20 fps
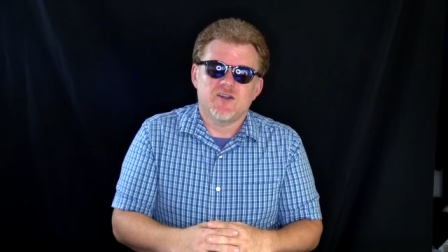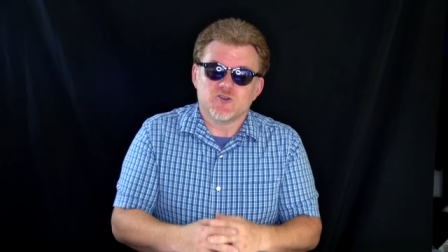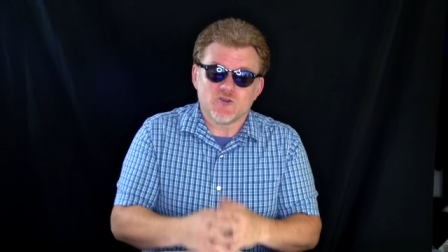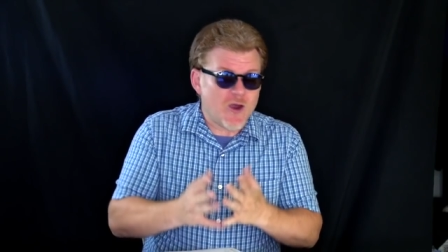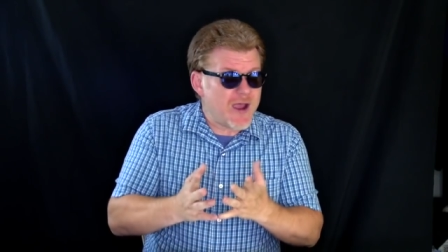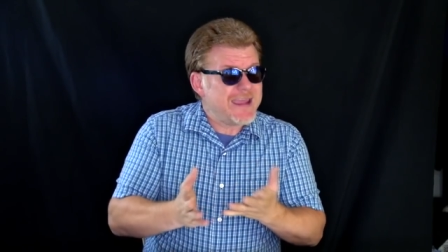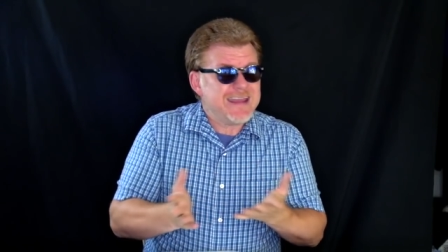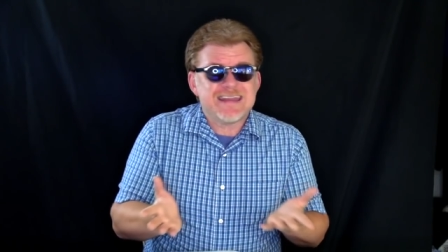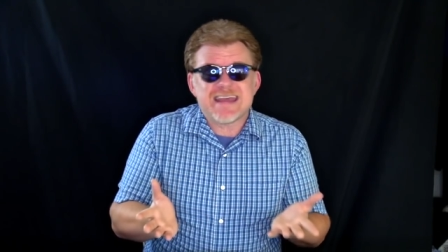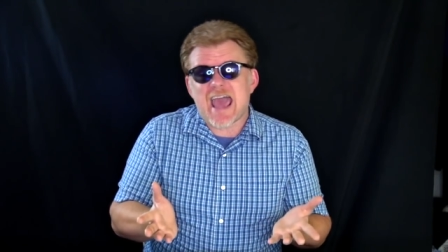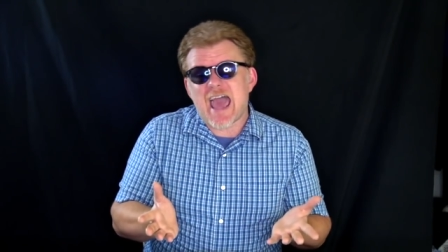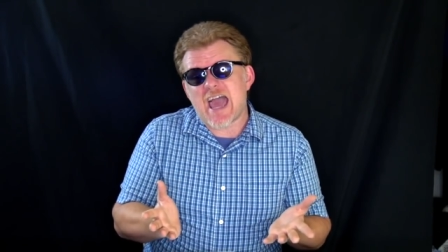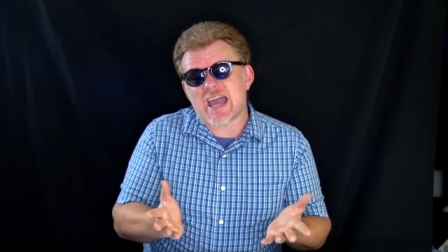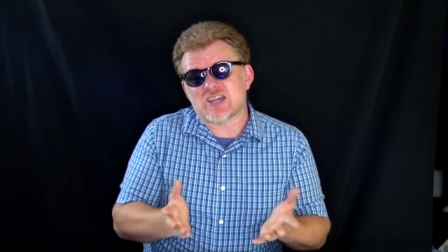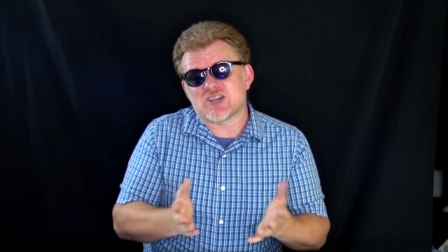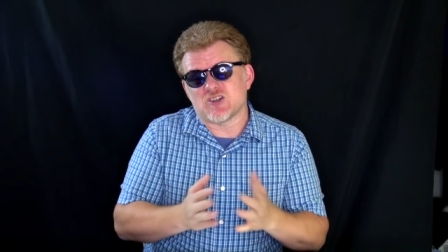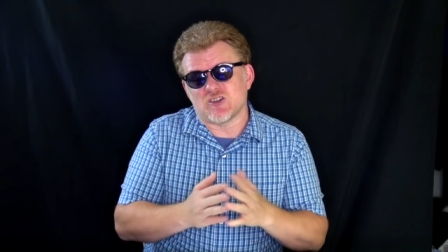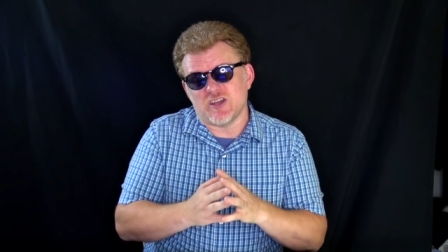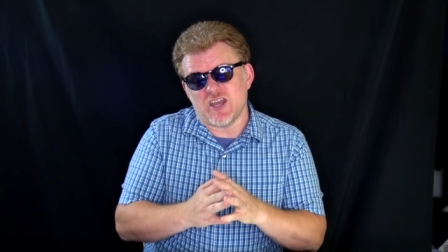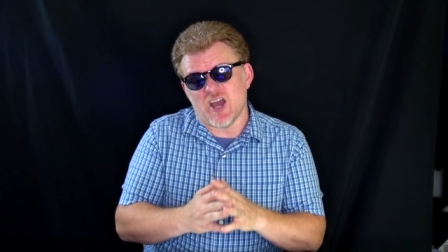Trying to
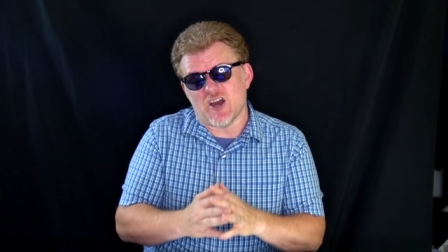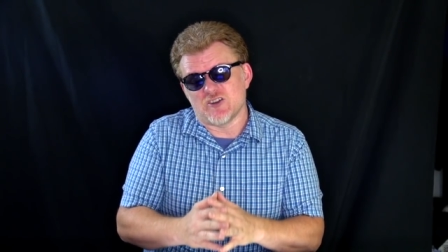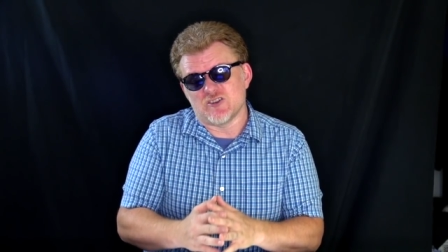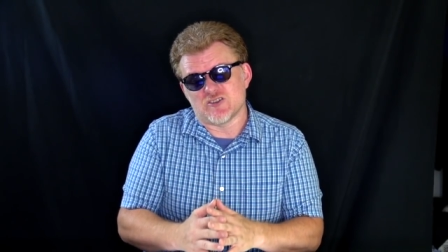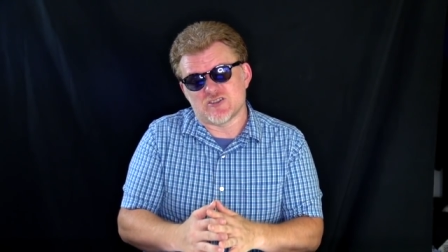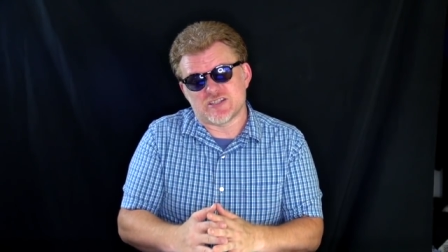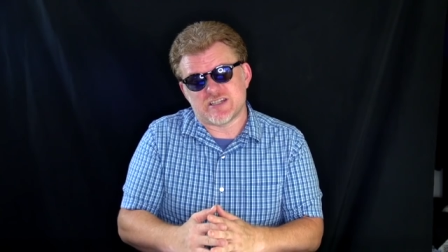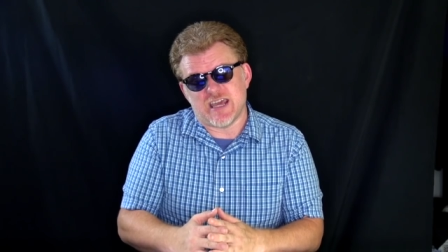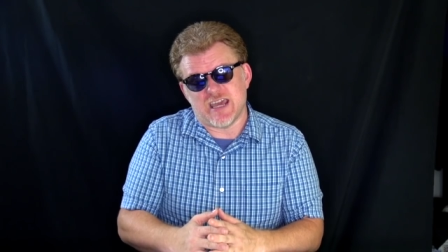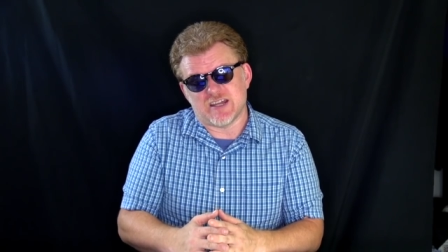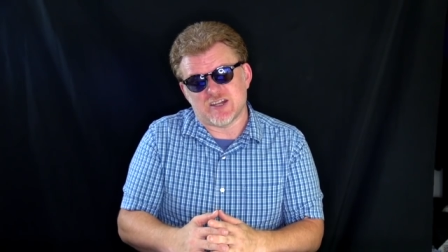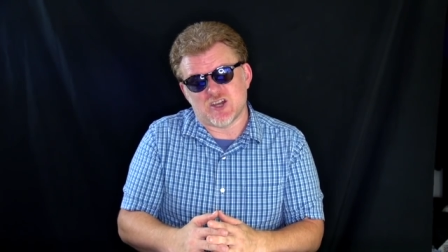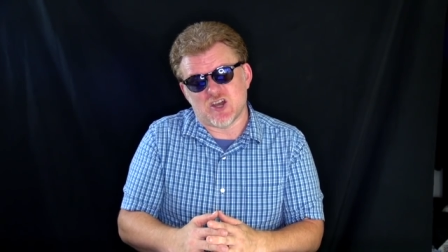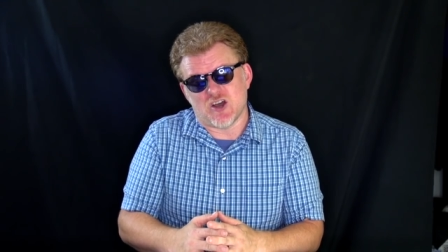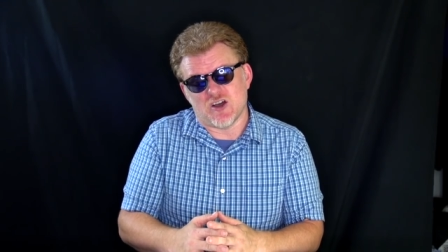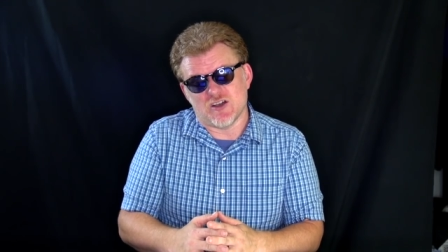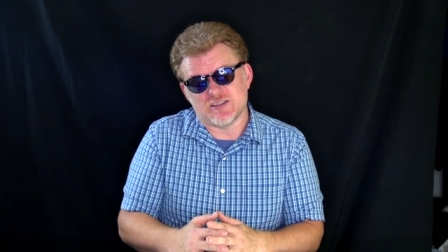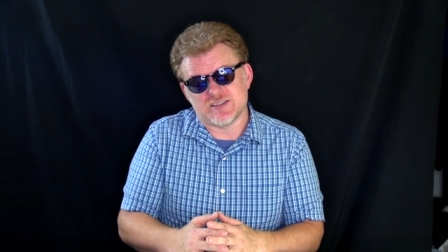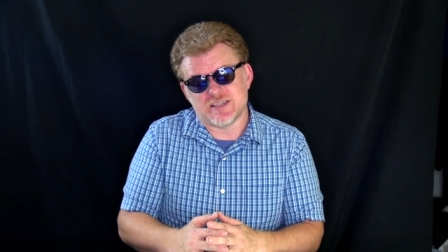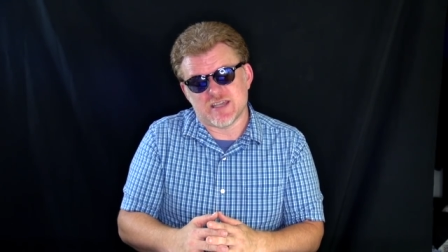actually understand
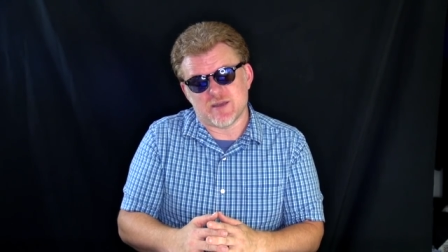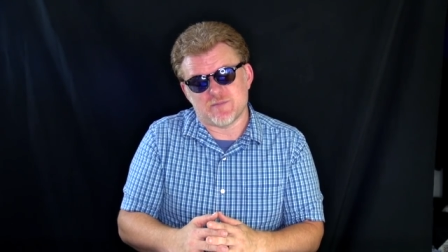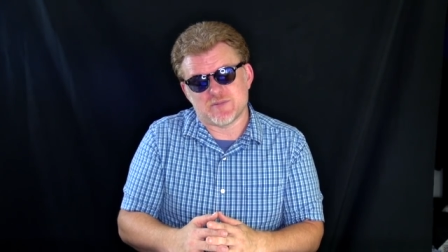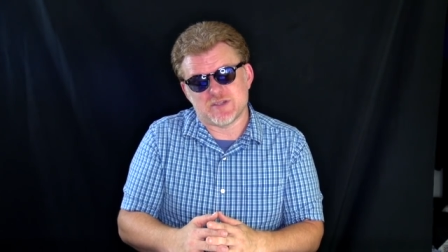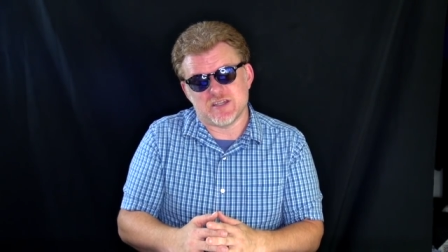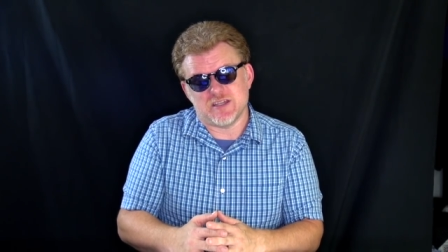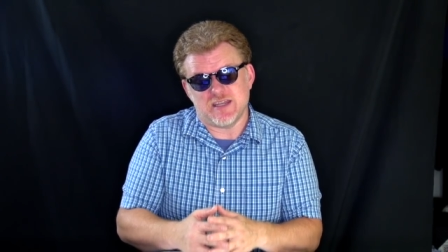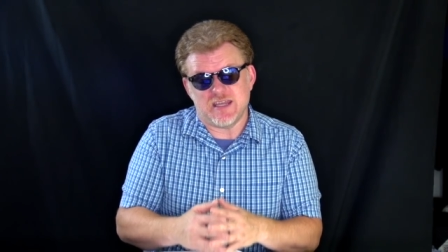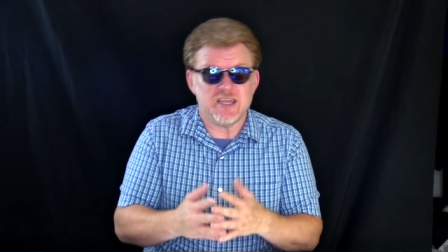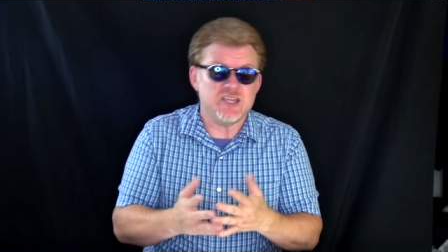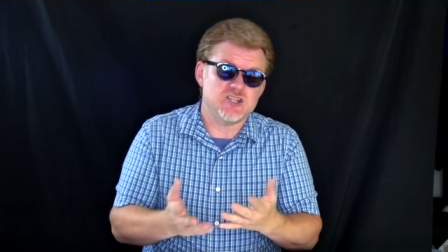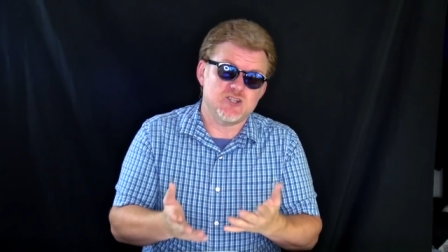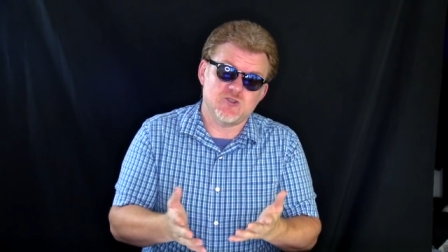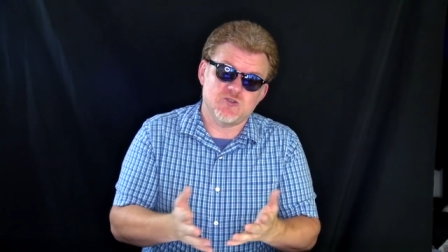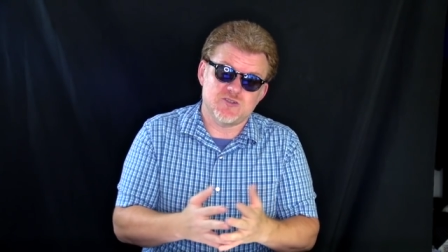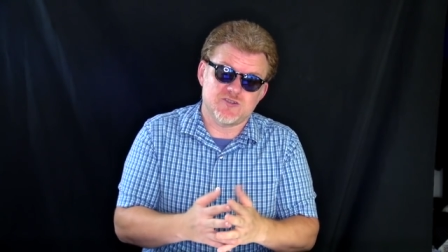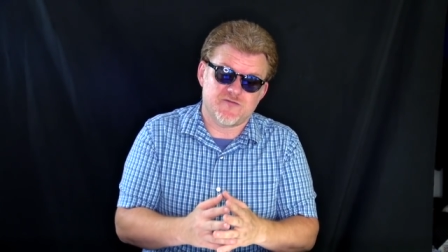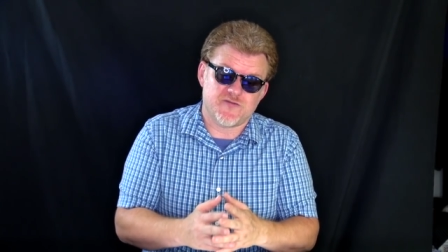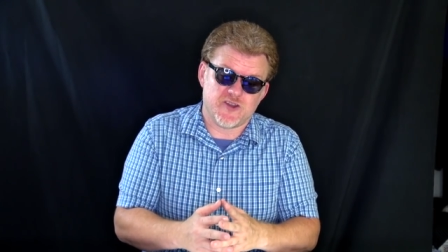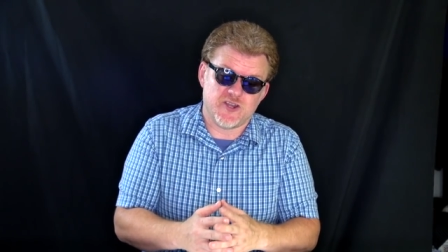concepts and
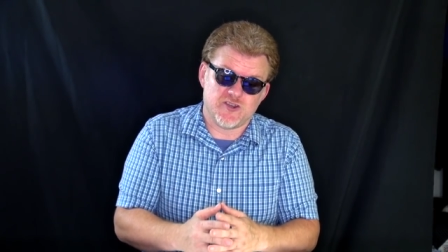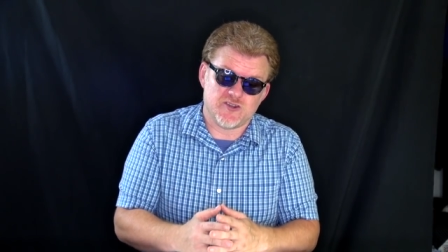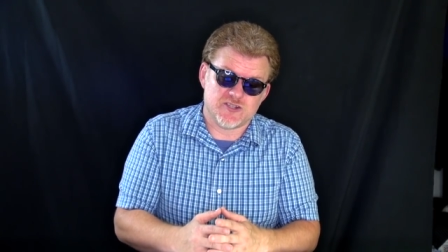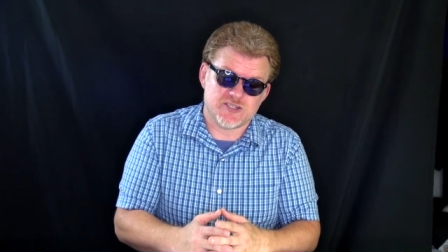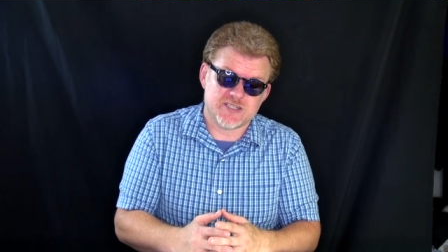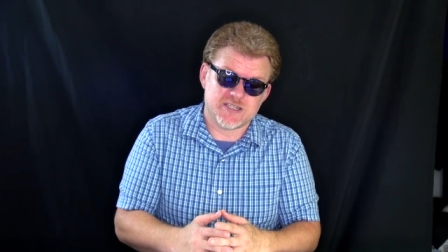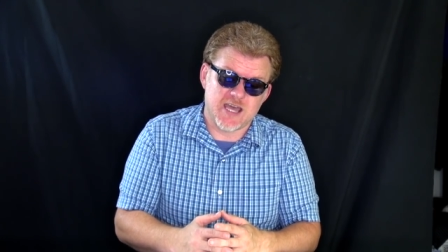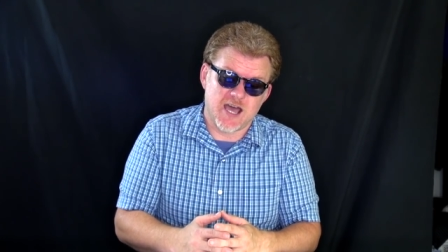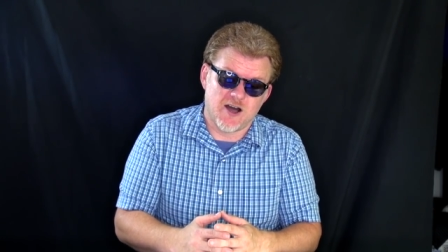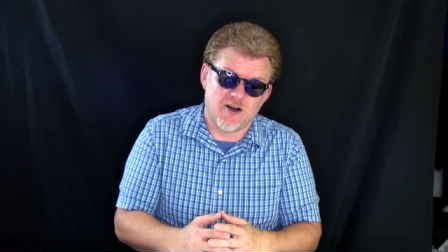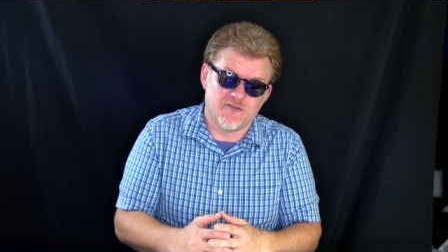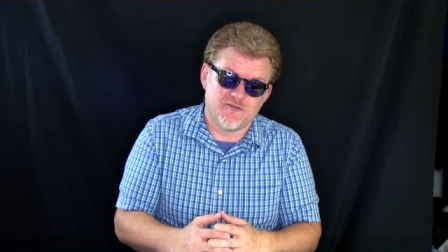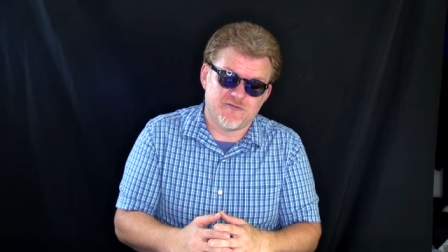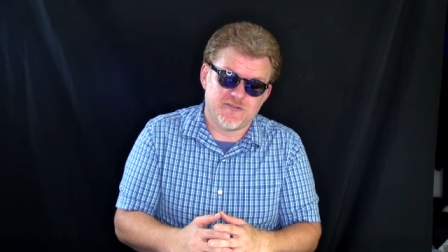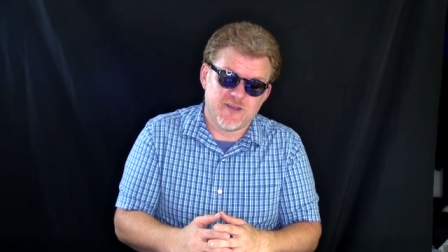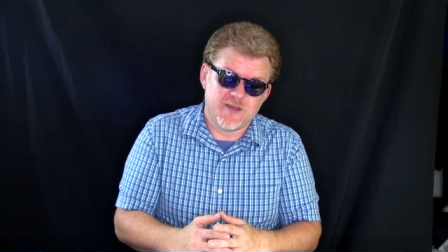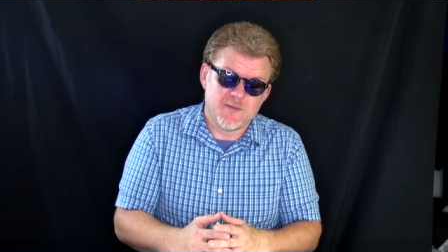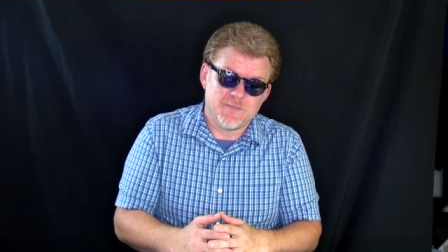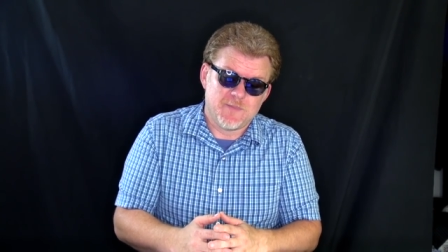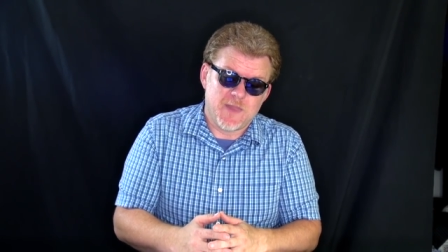issues for yourself